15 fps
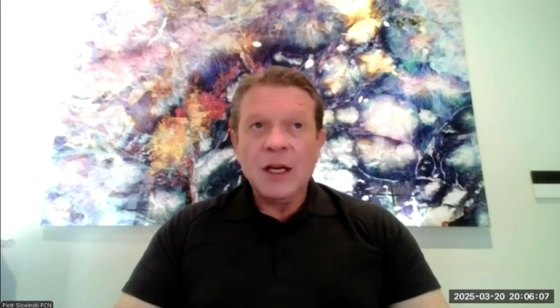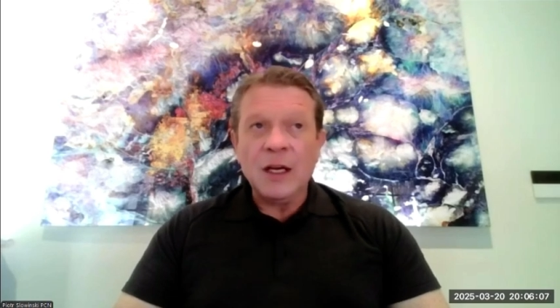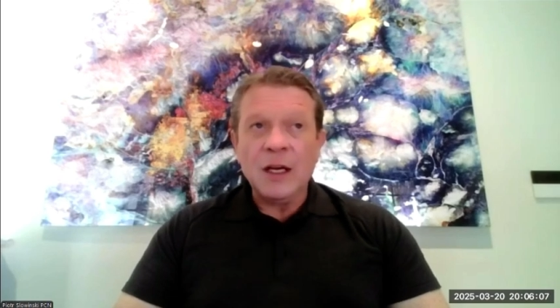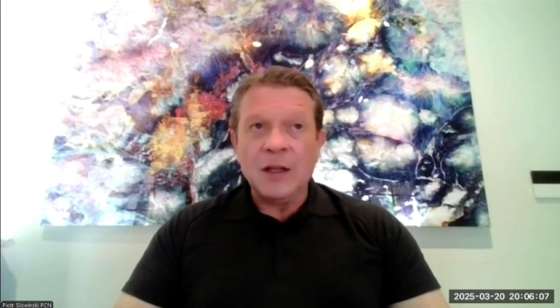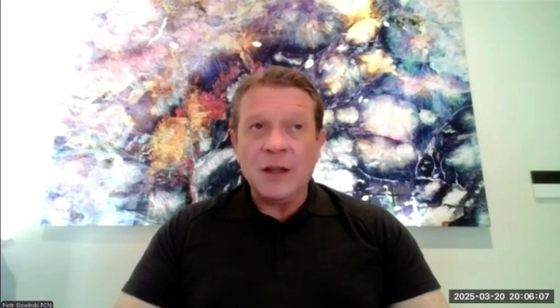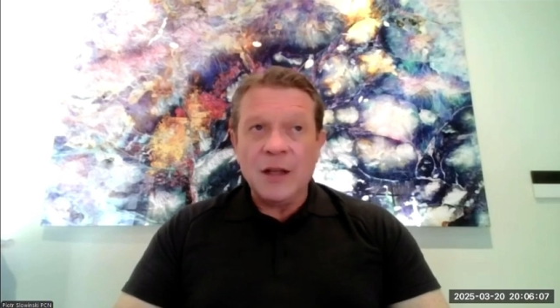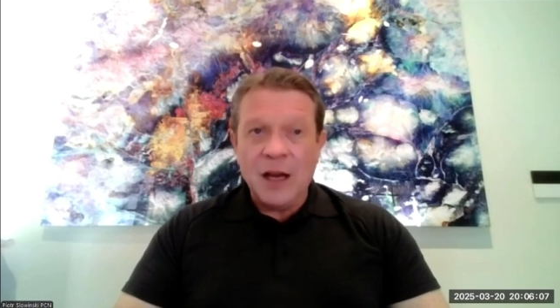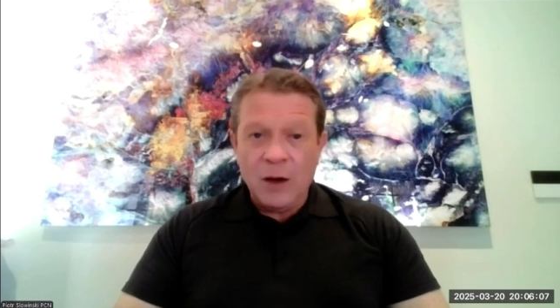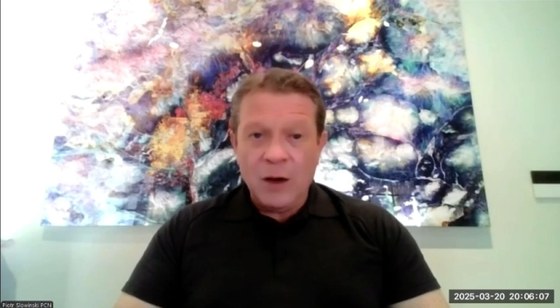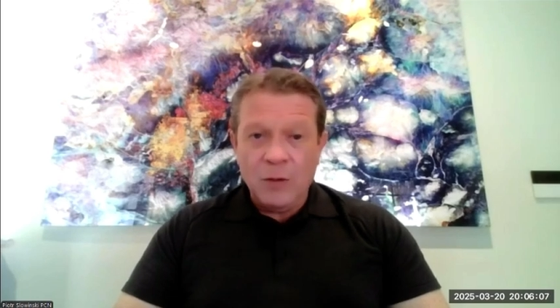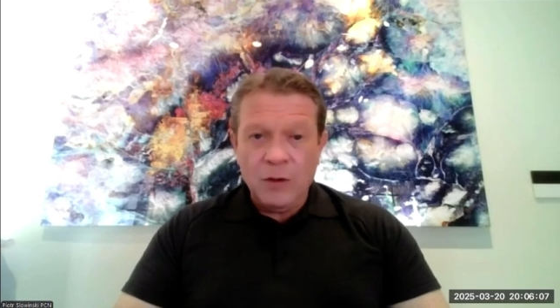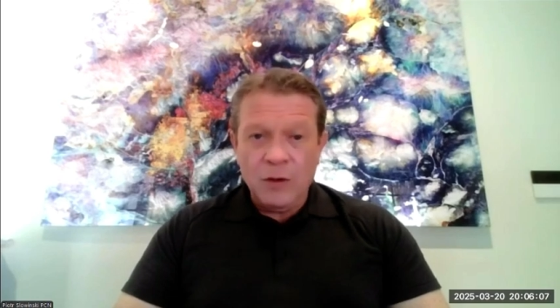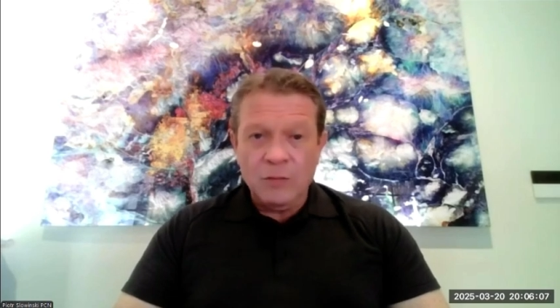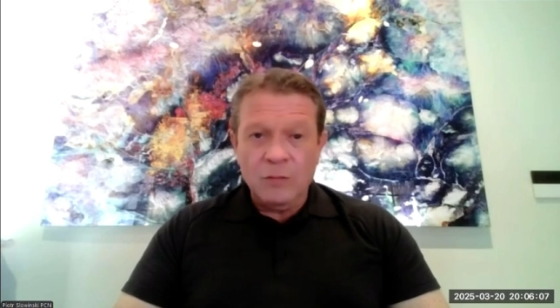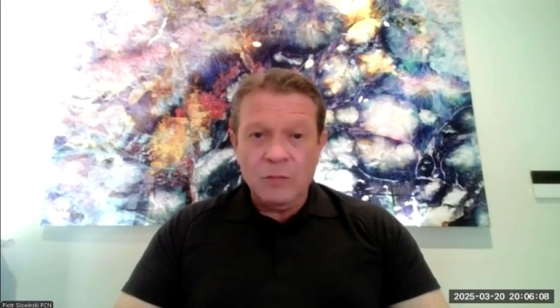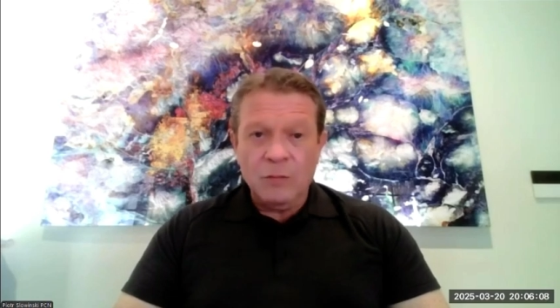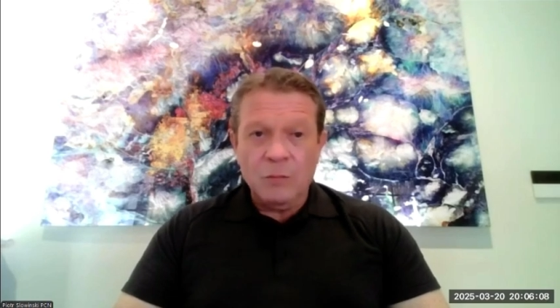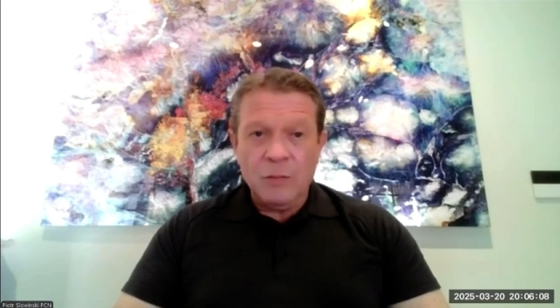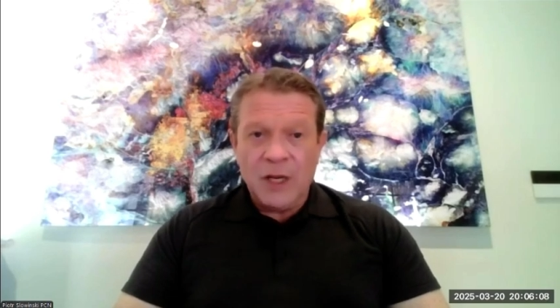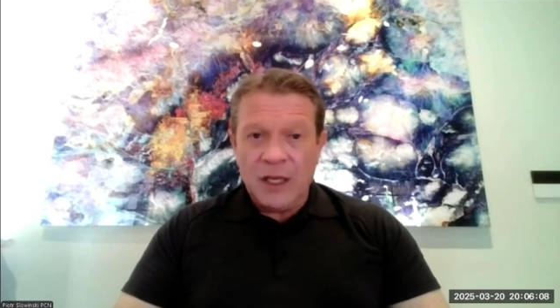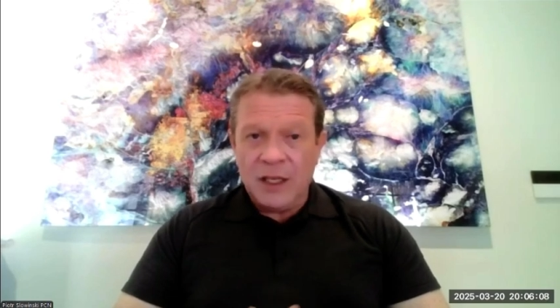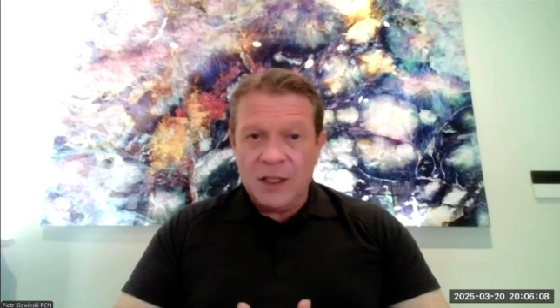And now
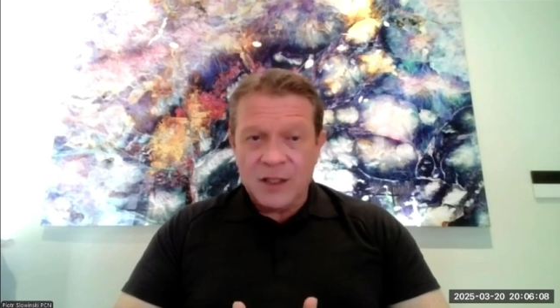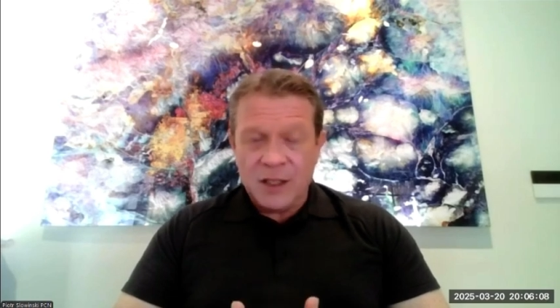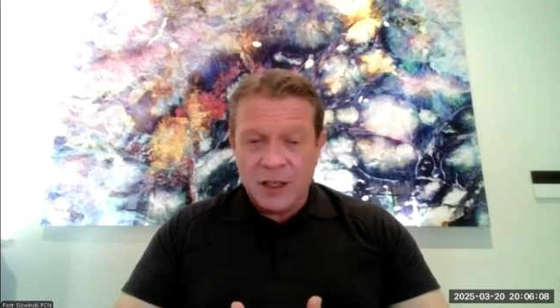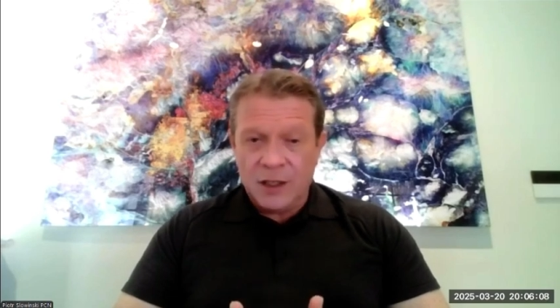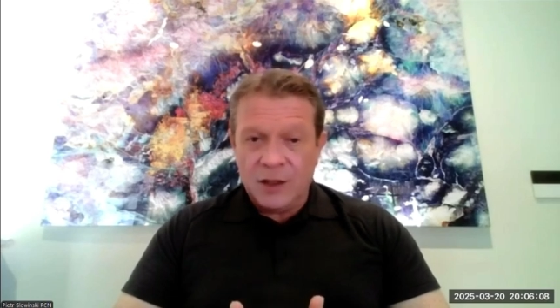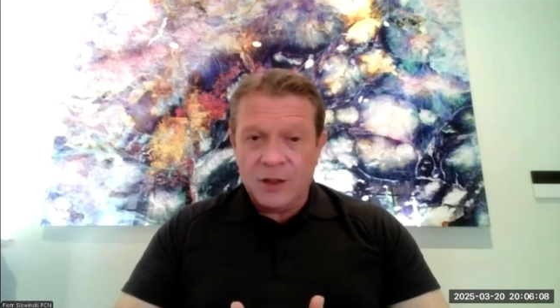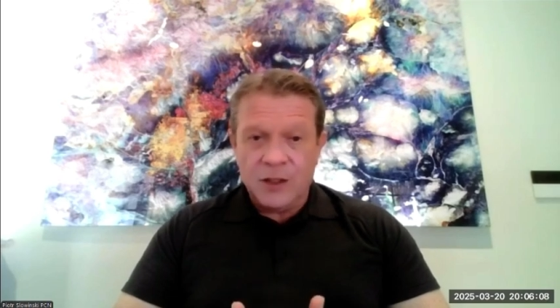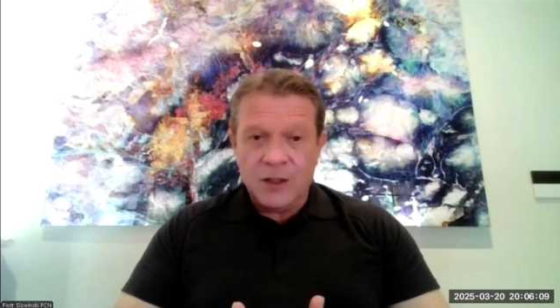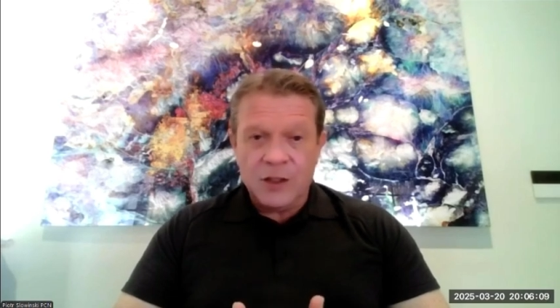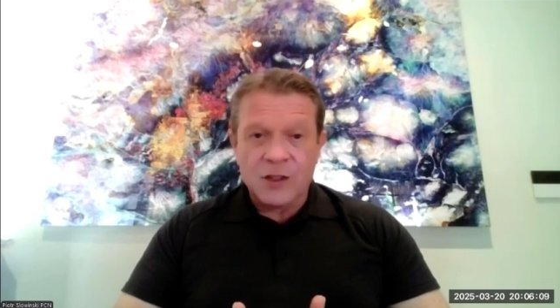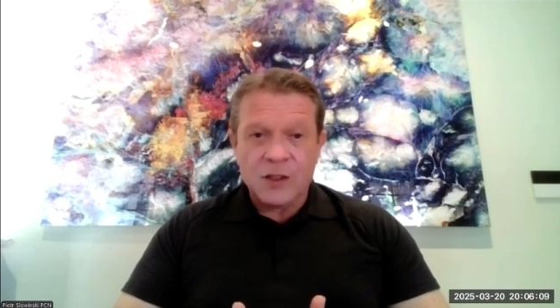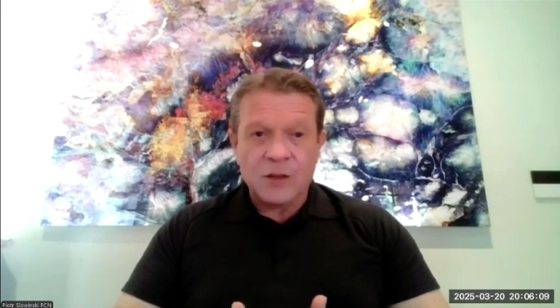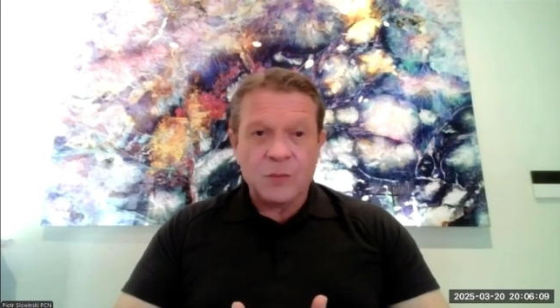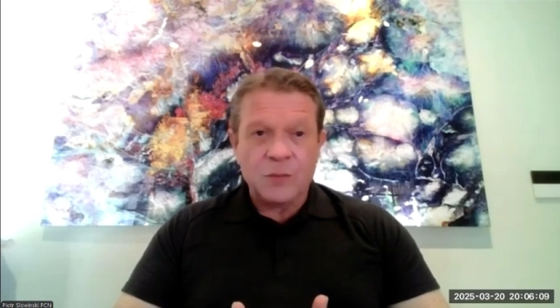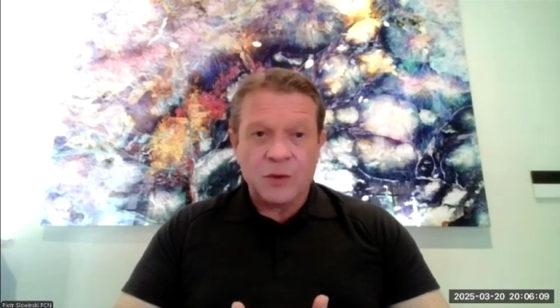many scientists,